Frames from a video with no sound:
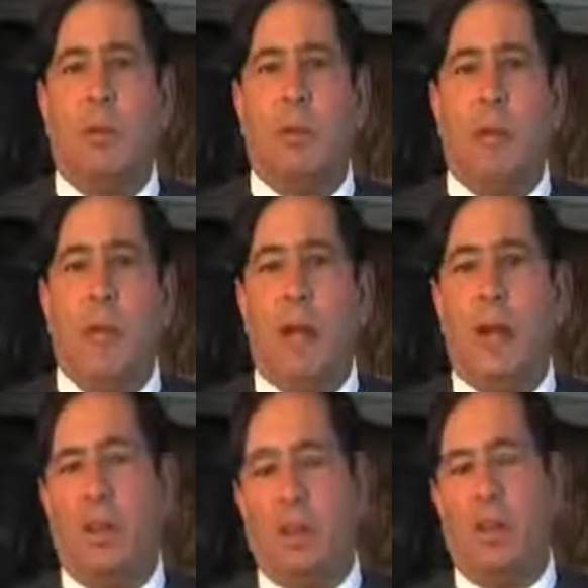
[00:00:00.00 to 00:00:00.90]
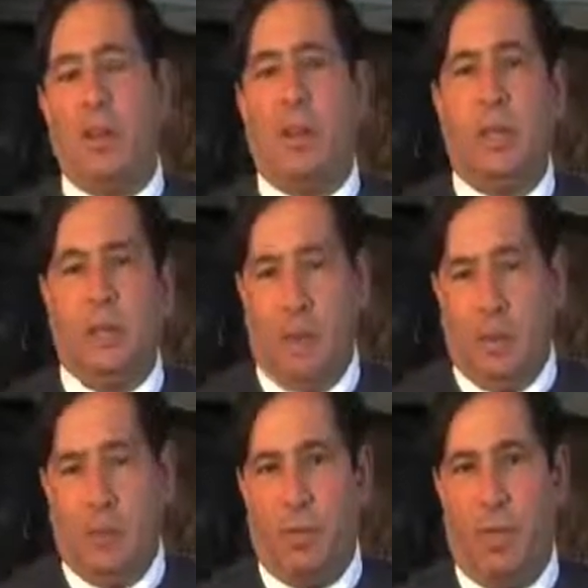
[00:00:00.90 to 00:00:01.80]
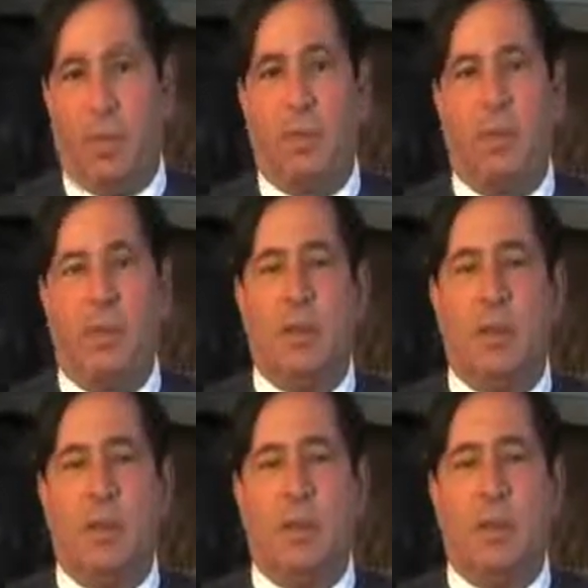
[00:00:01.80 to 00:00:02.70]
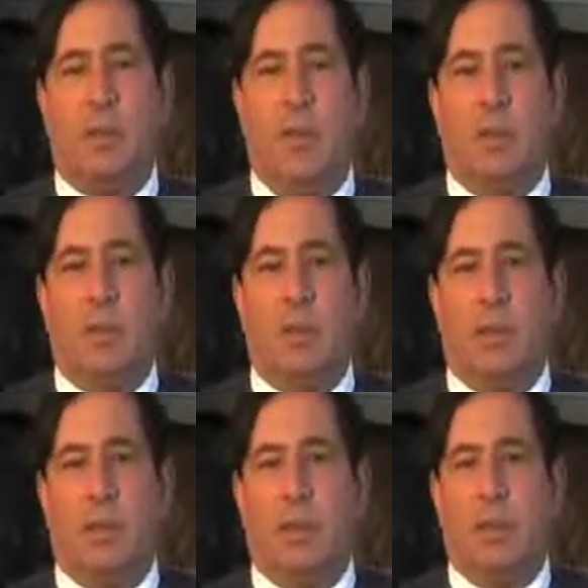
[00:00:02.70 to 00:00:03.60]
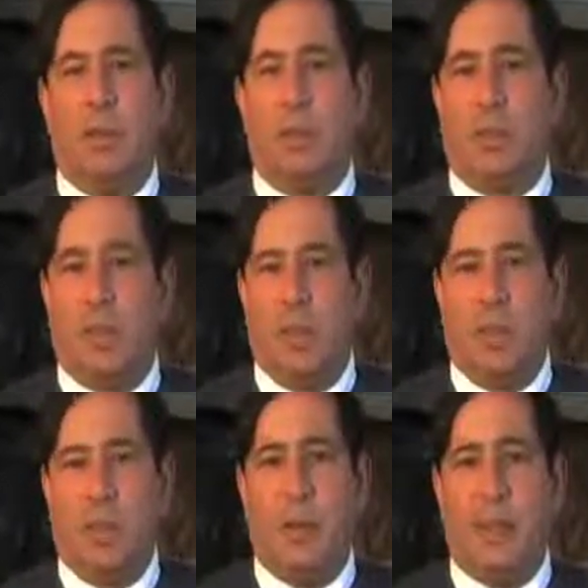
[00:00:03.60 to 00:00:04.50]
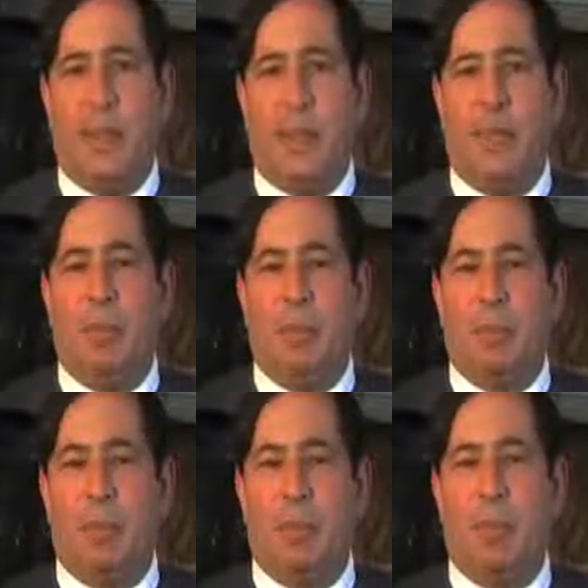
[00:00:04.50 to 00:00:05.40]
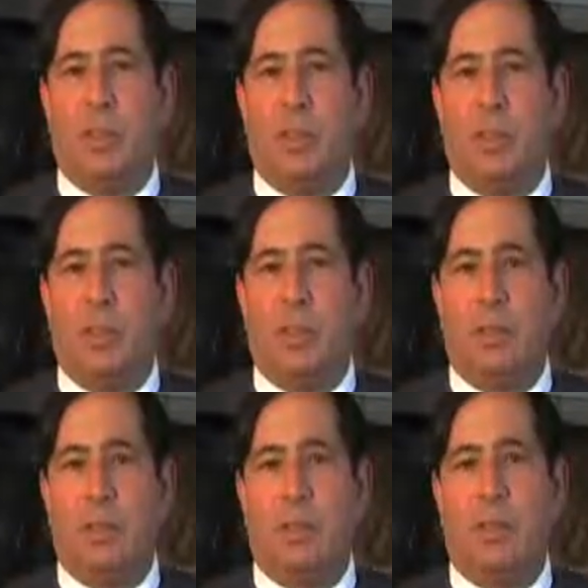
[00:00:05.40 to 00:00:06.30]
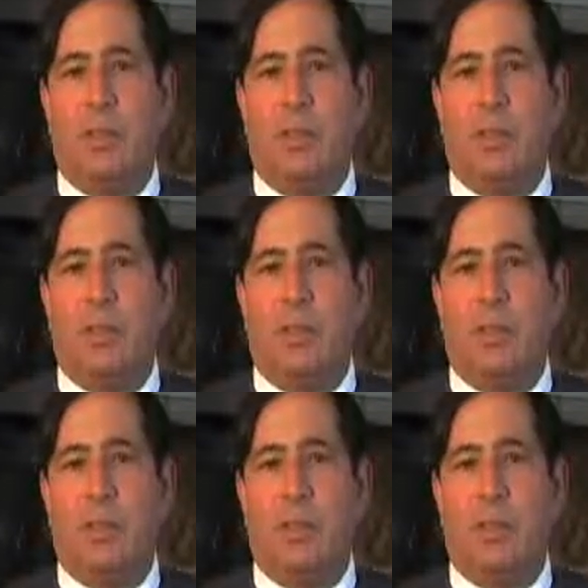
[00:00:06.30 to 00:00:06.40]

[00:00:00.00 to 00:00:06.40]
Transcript: That ultimately, and then the fourth criterion, which is an element in any personal injury case, is